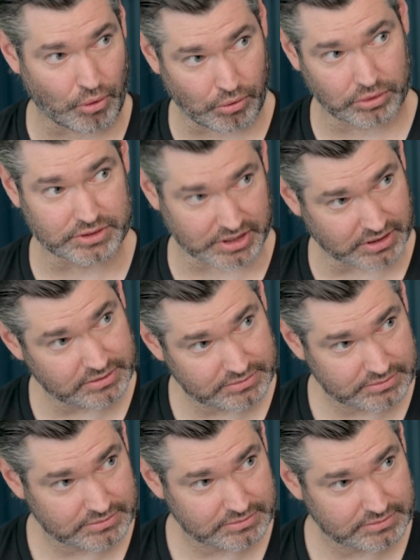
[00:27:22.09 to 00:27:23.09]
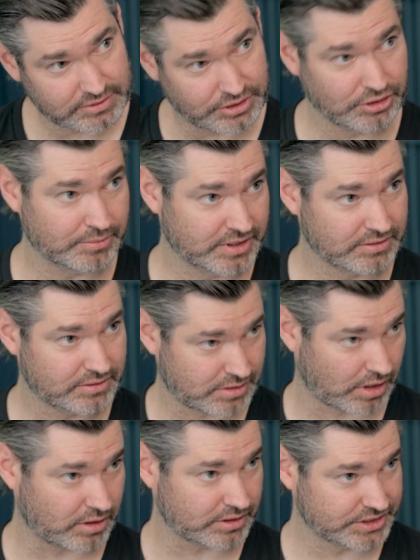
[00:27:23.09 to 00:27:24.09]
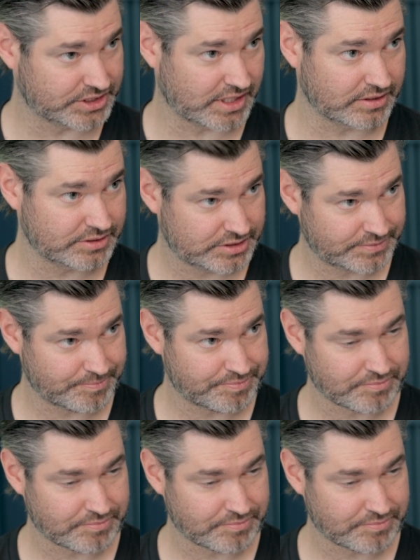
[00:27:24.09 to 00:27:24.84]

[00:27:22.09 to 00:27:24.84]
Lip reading: older human cartilage cells